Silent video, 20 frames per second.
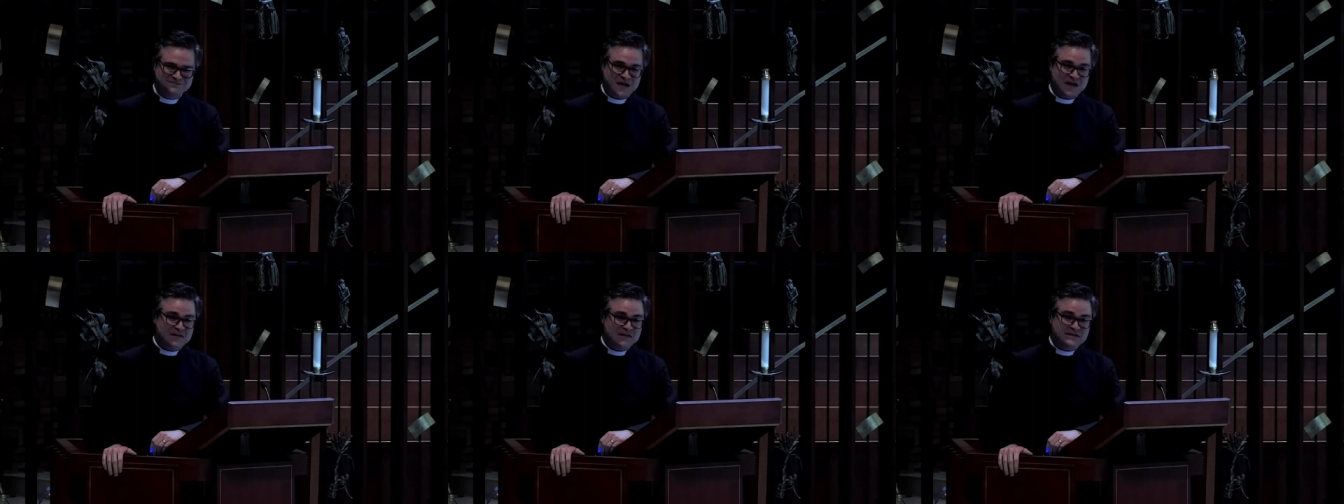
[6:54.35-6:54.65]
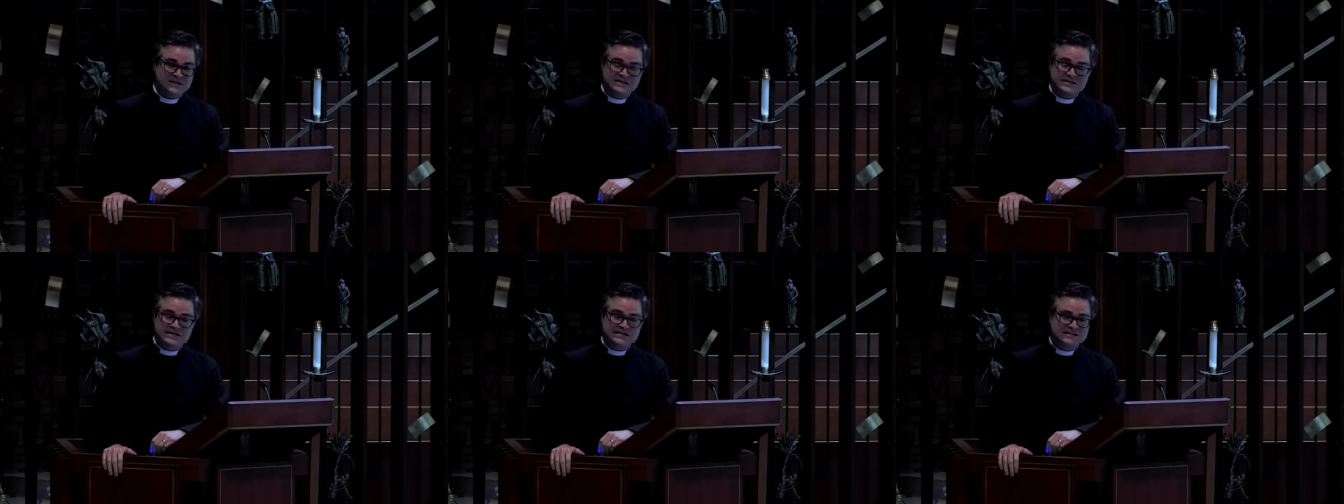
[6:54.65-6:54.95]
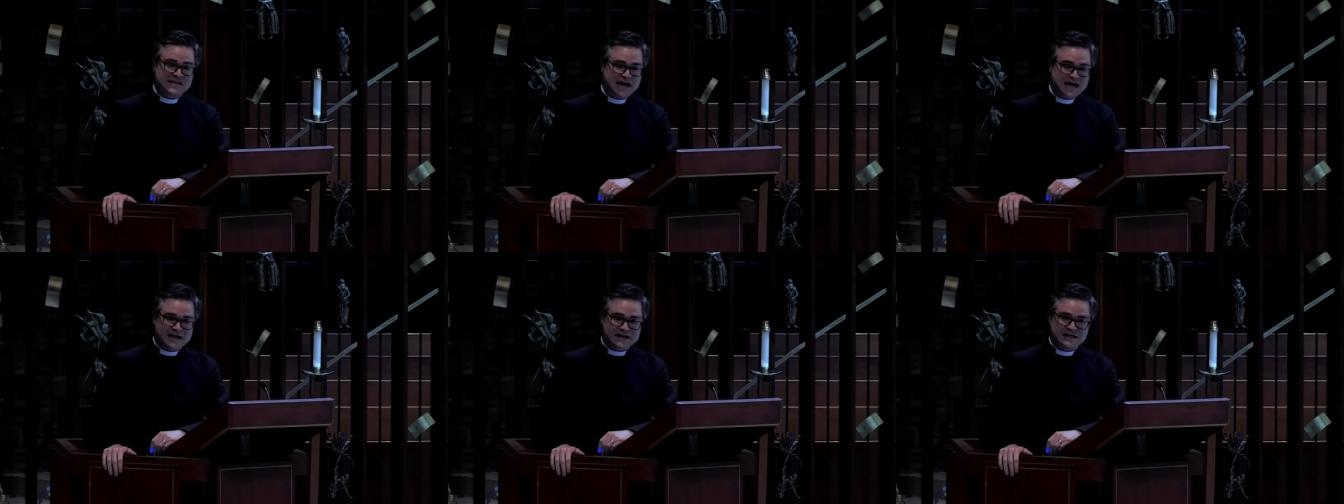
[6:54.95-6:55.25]
And this is
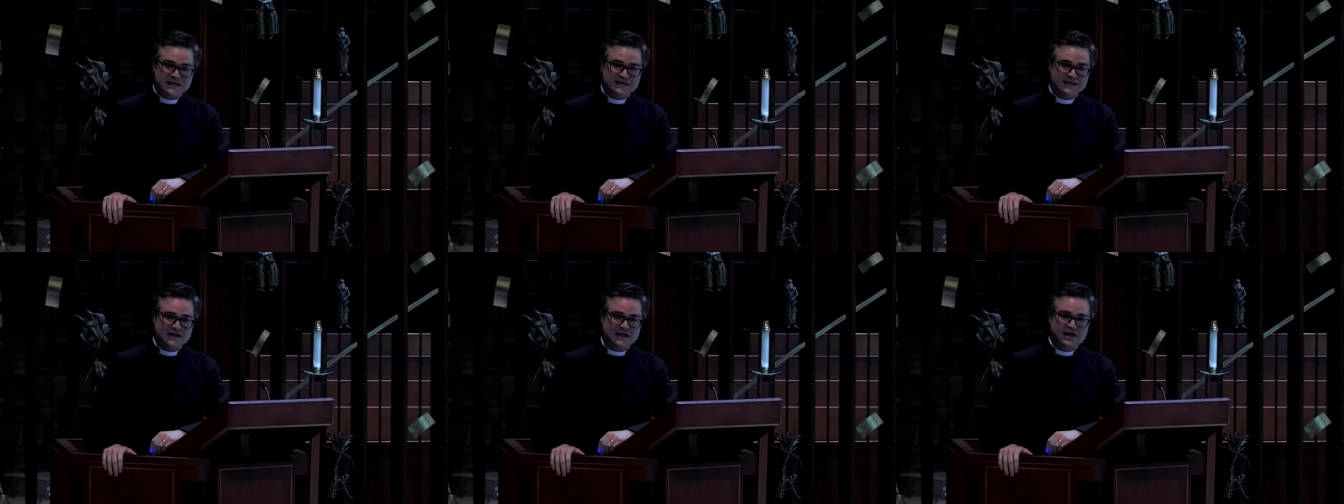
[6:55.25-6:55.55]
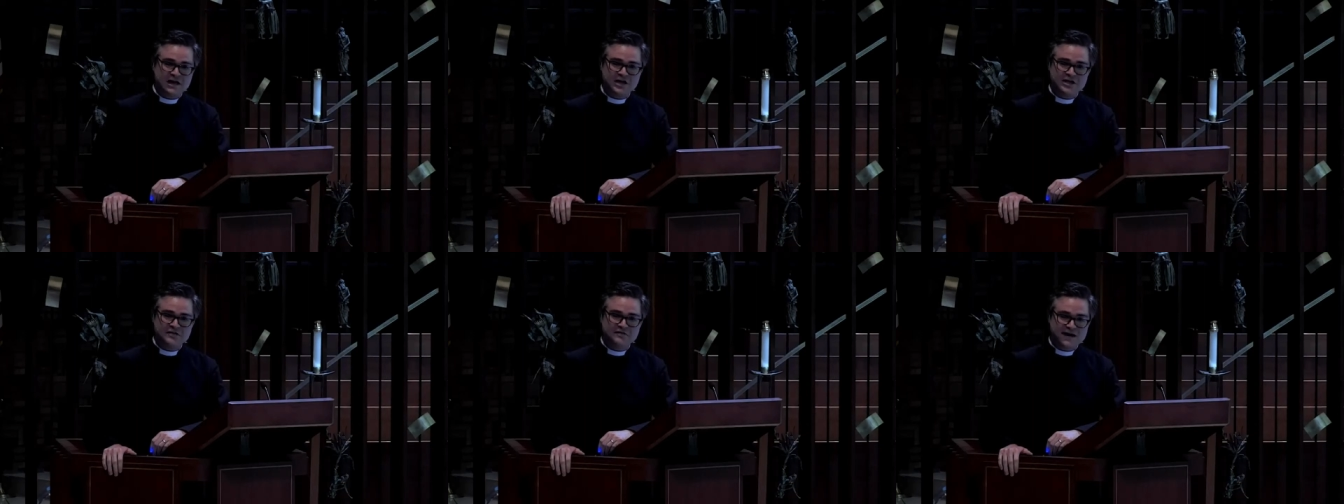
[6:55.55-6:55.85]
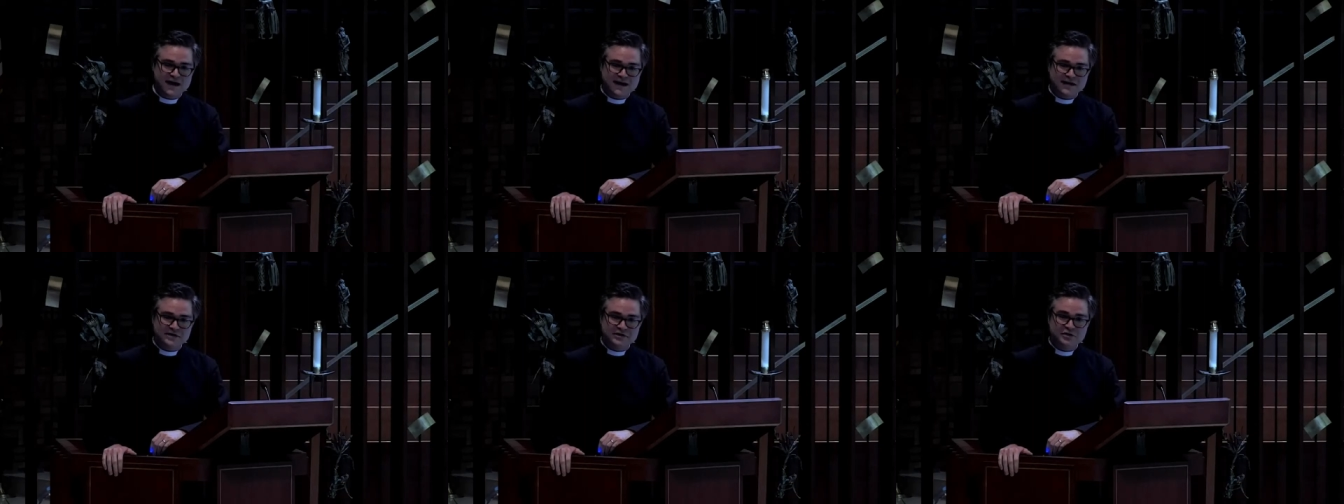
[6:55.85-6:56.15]
exactly the kind of
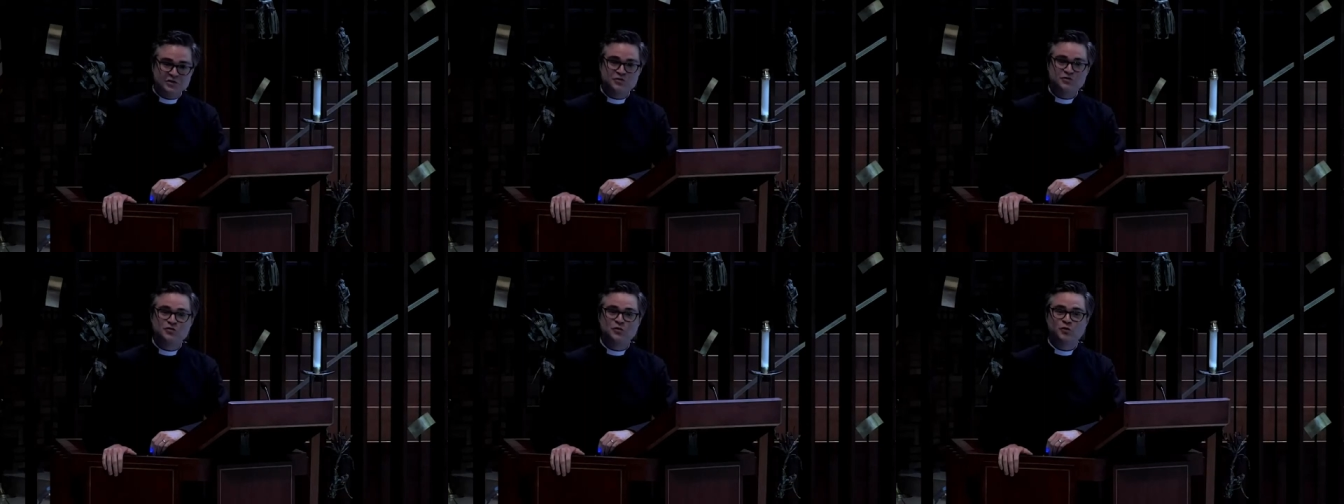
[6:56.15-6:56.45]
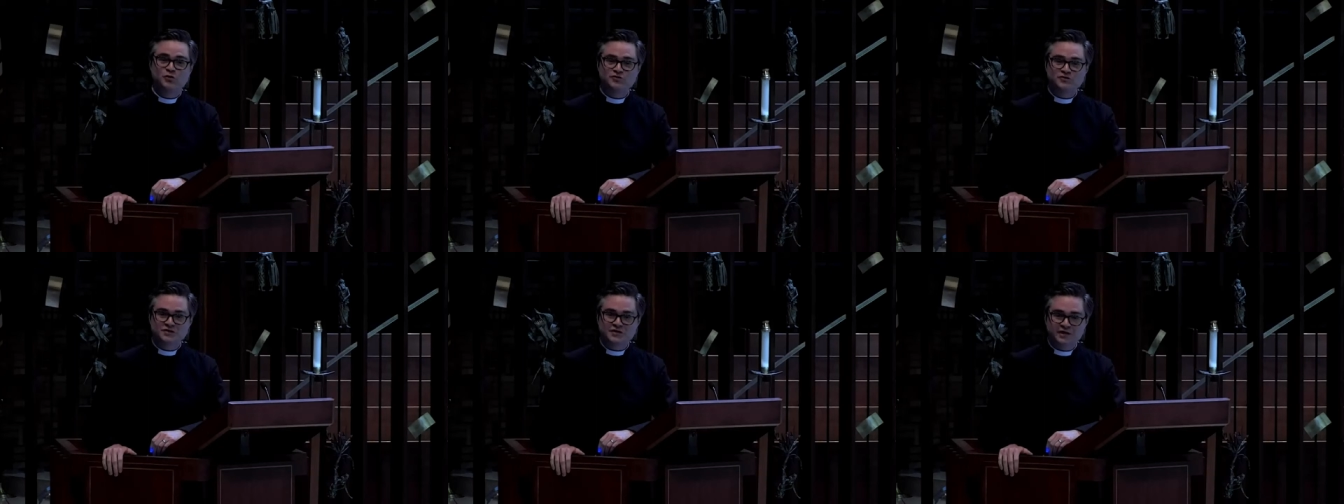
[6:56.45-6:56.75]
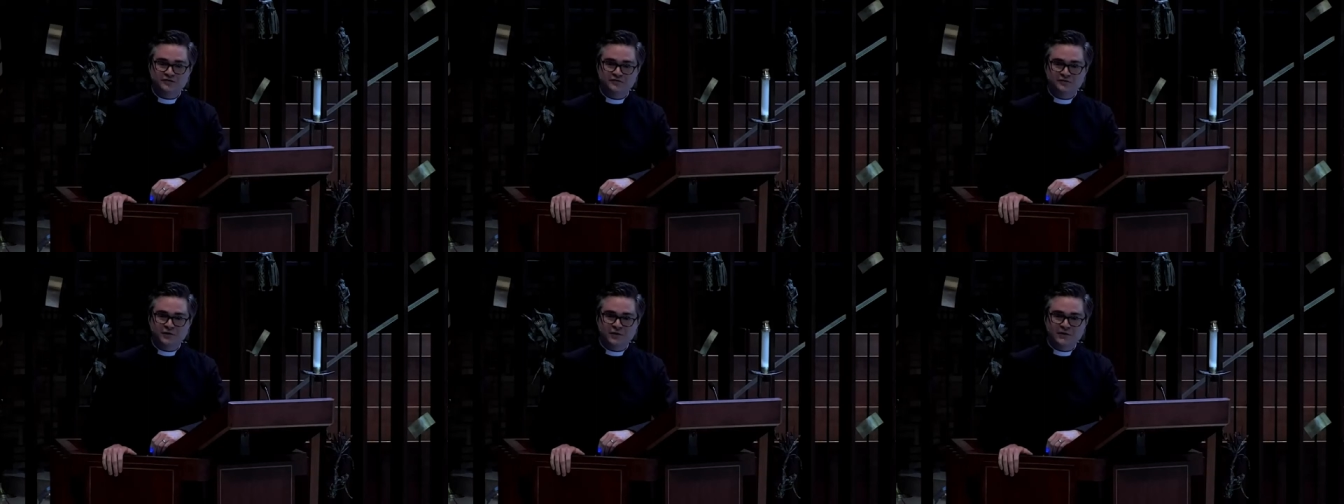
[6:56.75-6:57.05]
attitude towards
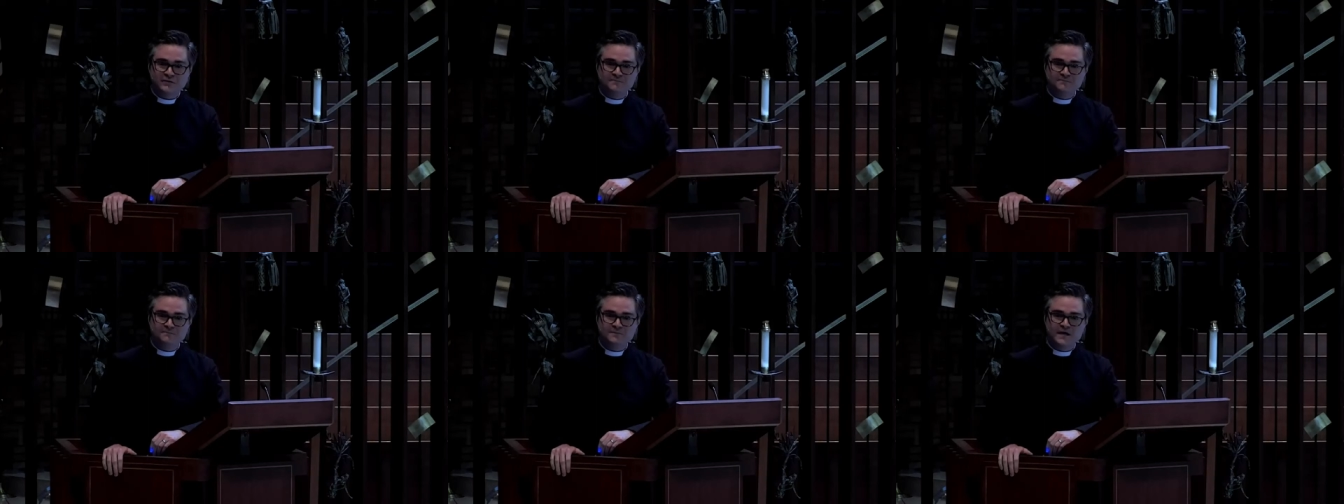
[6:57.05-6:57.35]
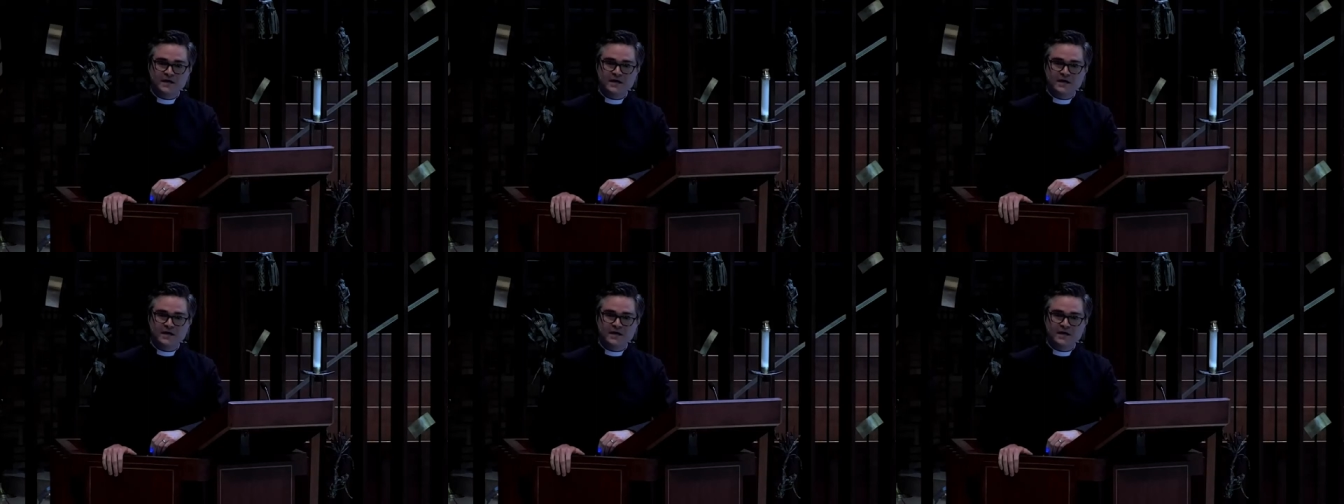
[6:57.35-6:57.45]
suffering